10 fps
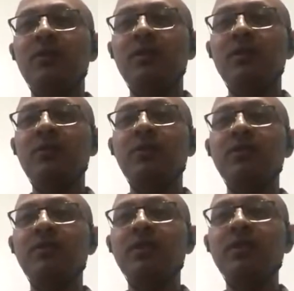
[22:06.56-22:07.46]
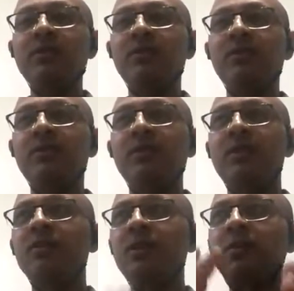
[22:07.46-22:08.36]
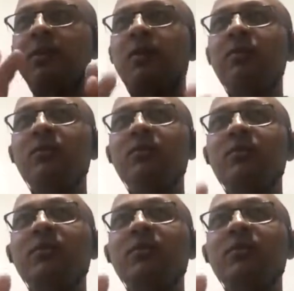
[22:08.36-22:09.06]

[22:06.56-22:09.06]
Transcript: But this person is somehow